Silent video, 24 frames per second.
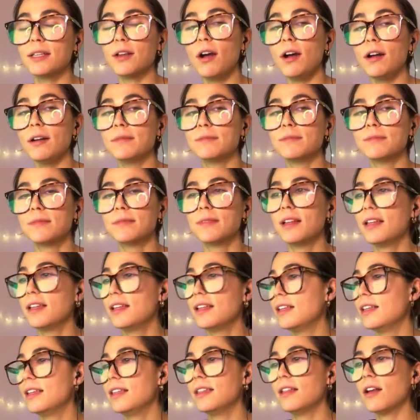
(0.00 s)
oh,
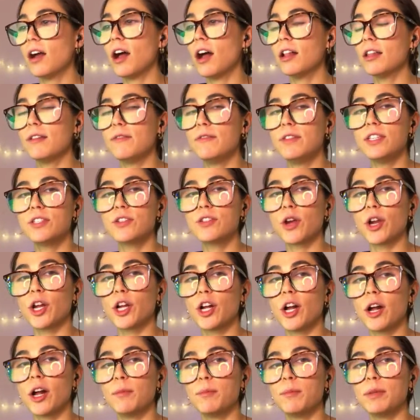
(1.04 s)
all of these are
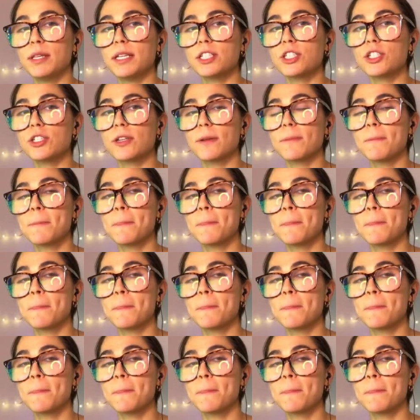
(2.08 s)
accomplished.